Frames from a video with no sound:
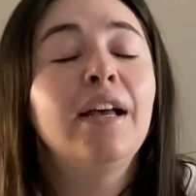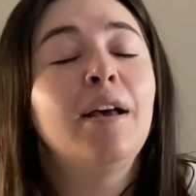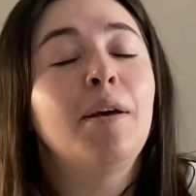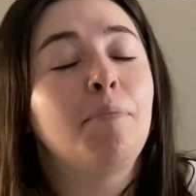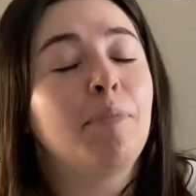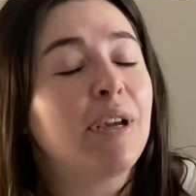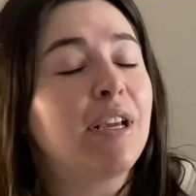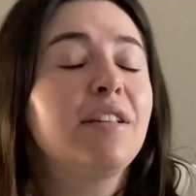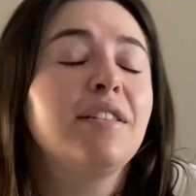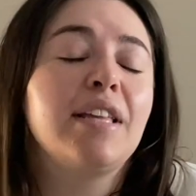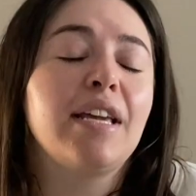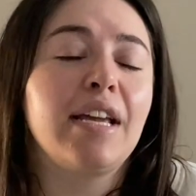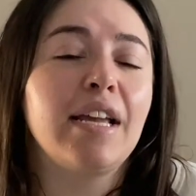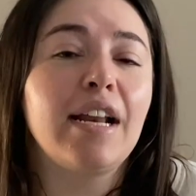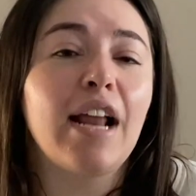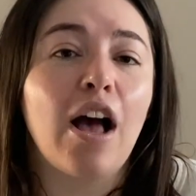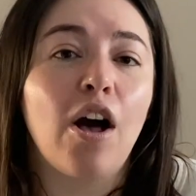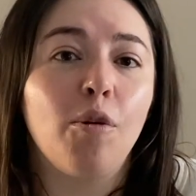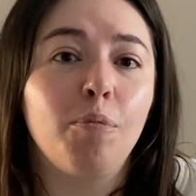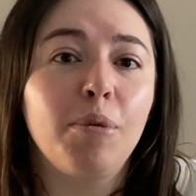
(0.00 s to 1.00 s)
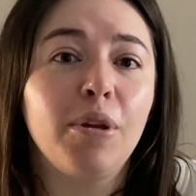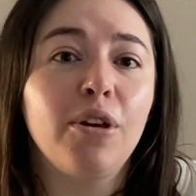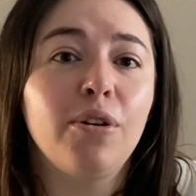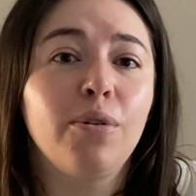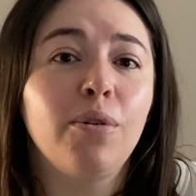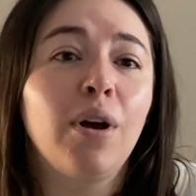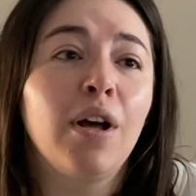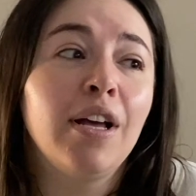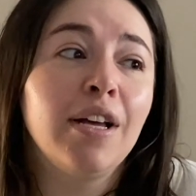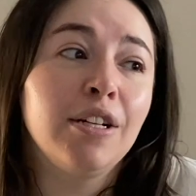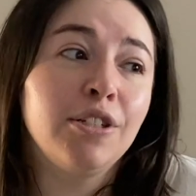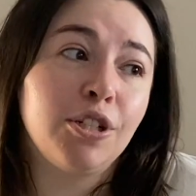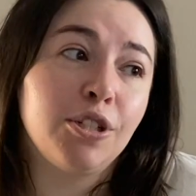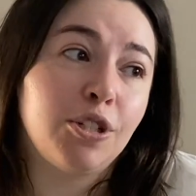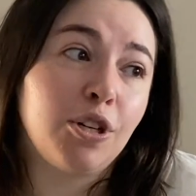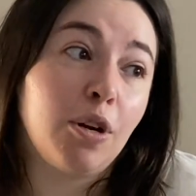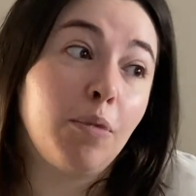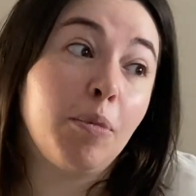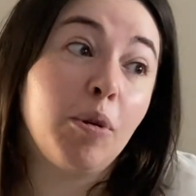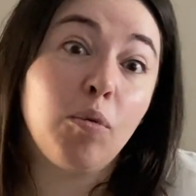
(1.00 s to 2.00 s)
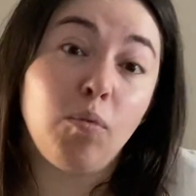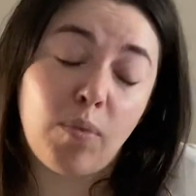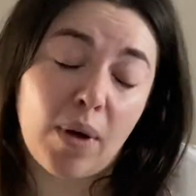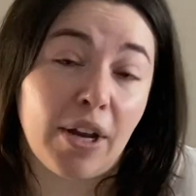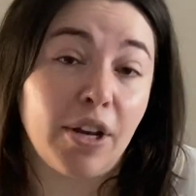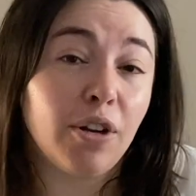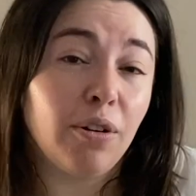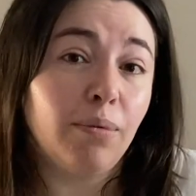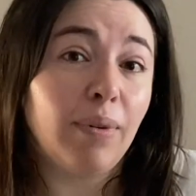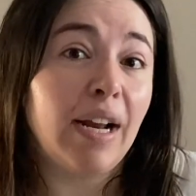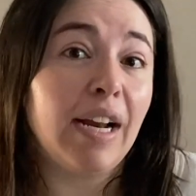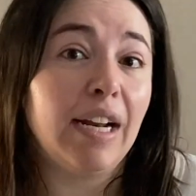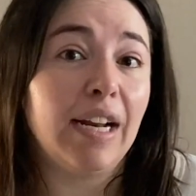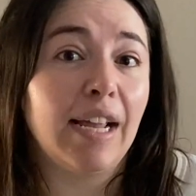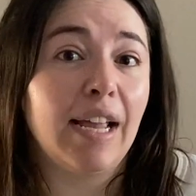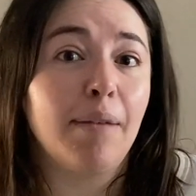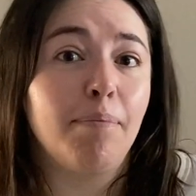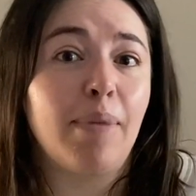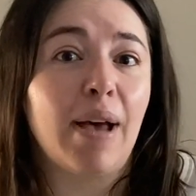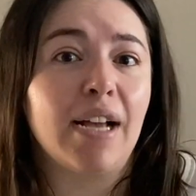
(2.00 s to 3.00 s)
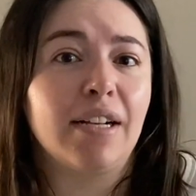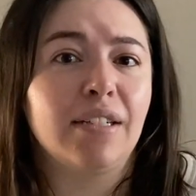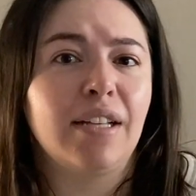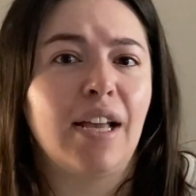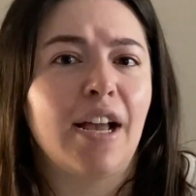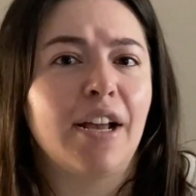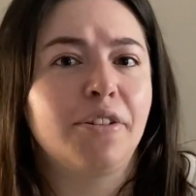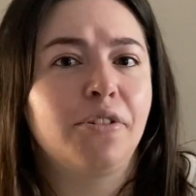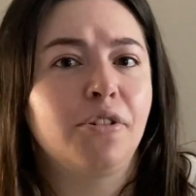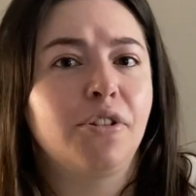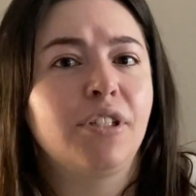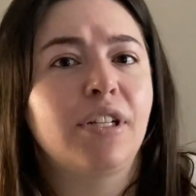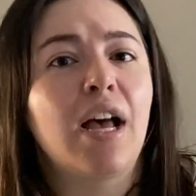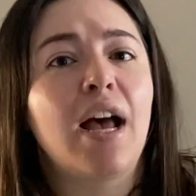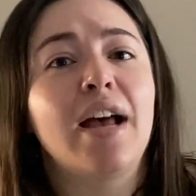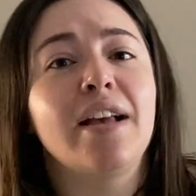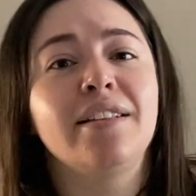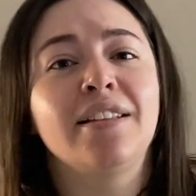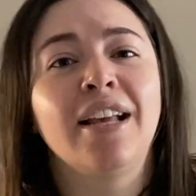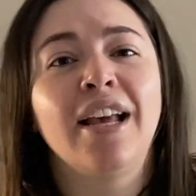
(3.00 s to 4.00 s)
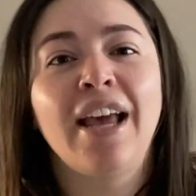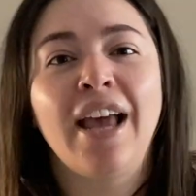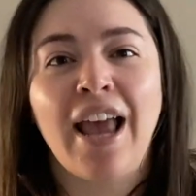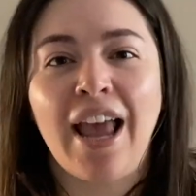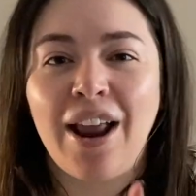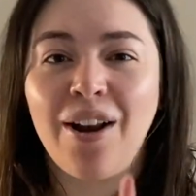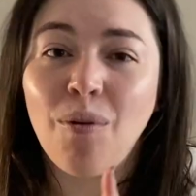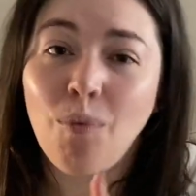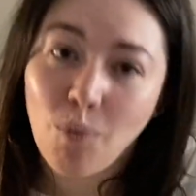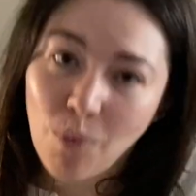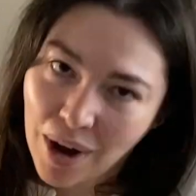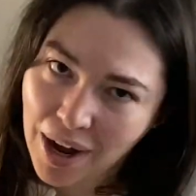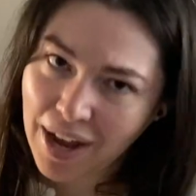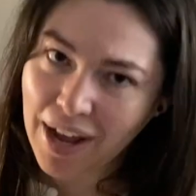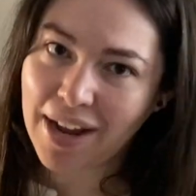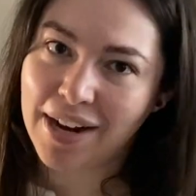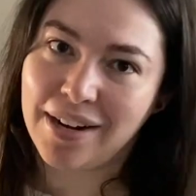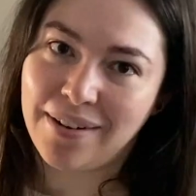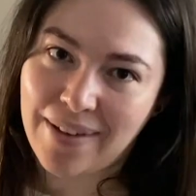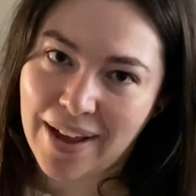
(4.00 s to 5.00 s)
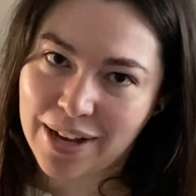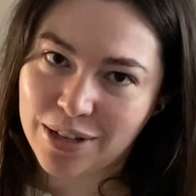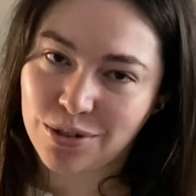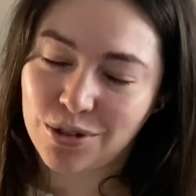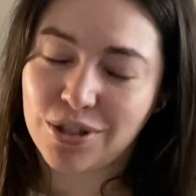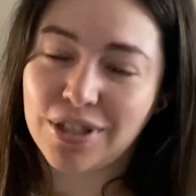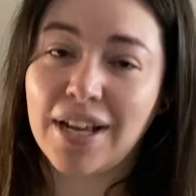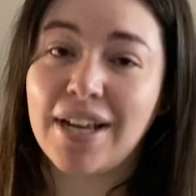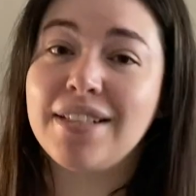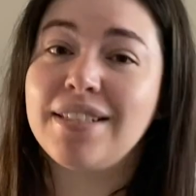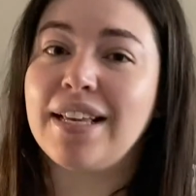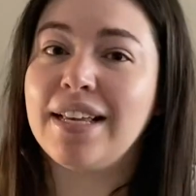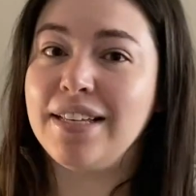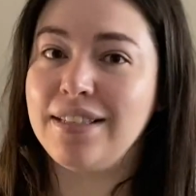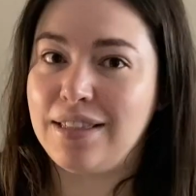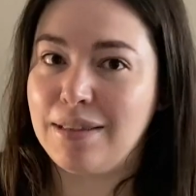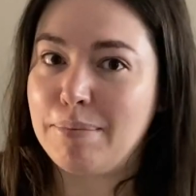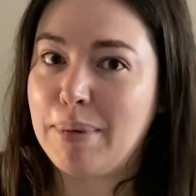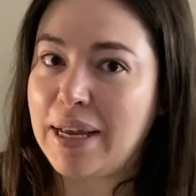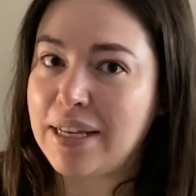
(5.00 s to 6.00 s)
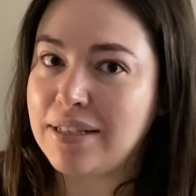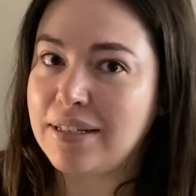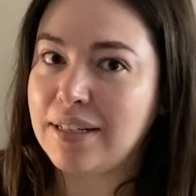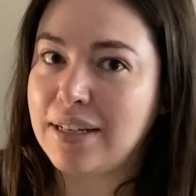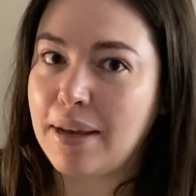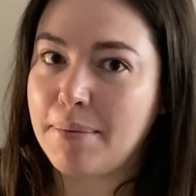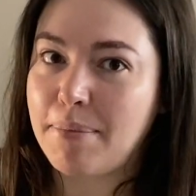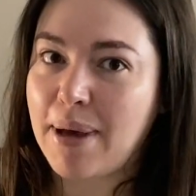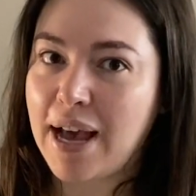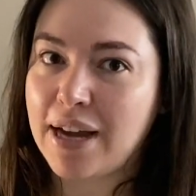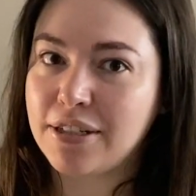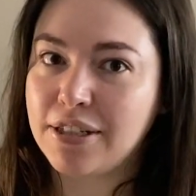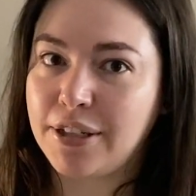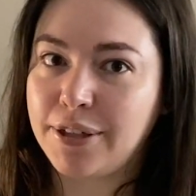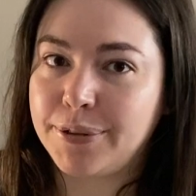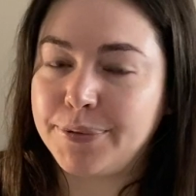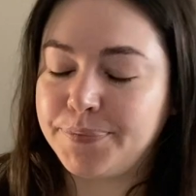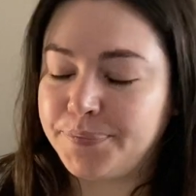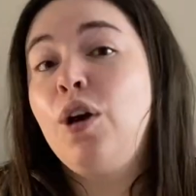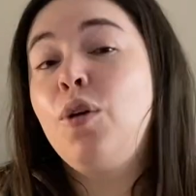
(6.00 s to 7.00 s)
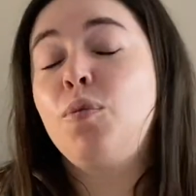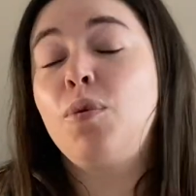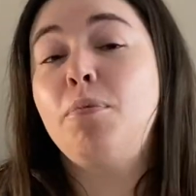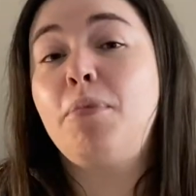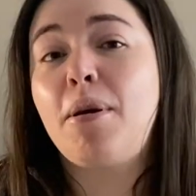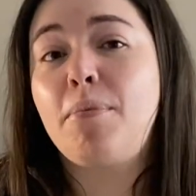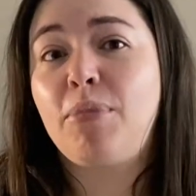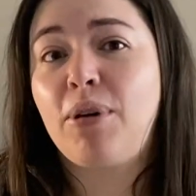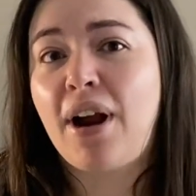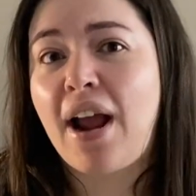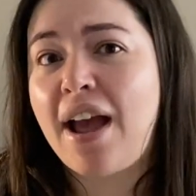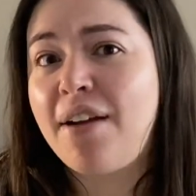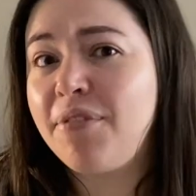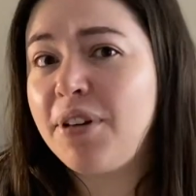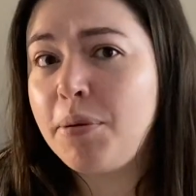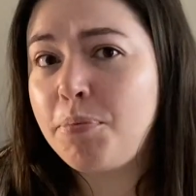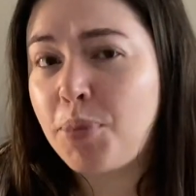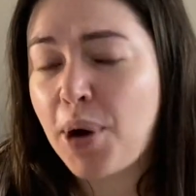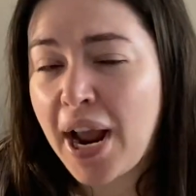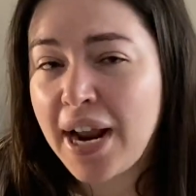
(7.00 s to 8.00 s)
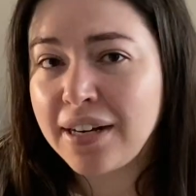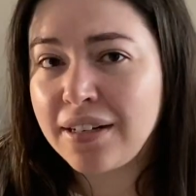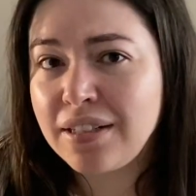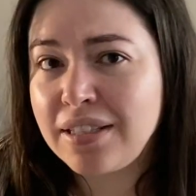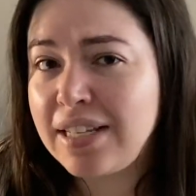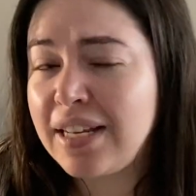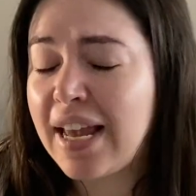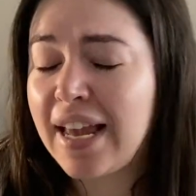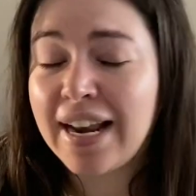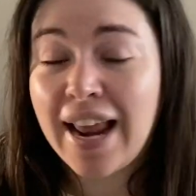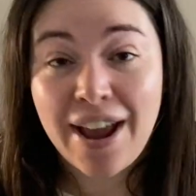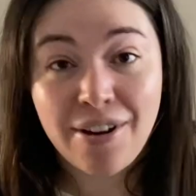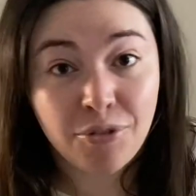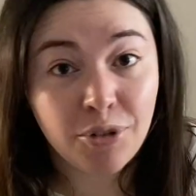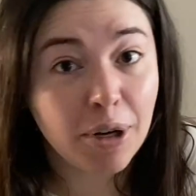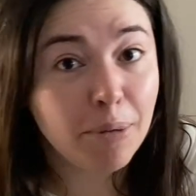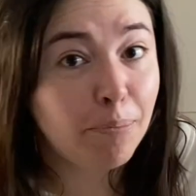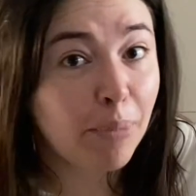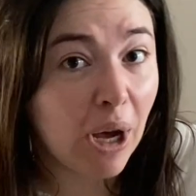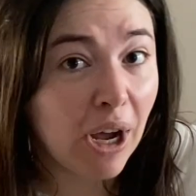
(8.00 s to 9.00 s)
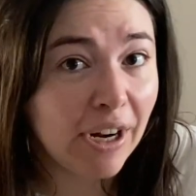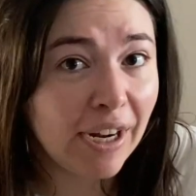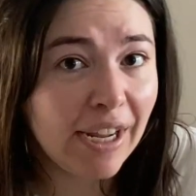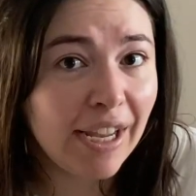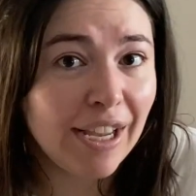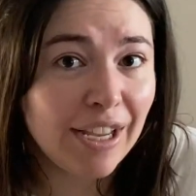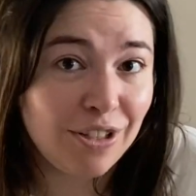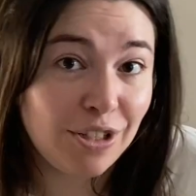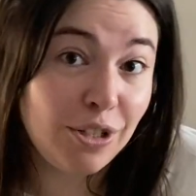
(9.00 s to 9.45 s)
because they can help you determine when you're ready to get back to exercise and what kind of exercise is the best to get back to. Remember, every pregnancy and every body is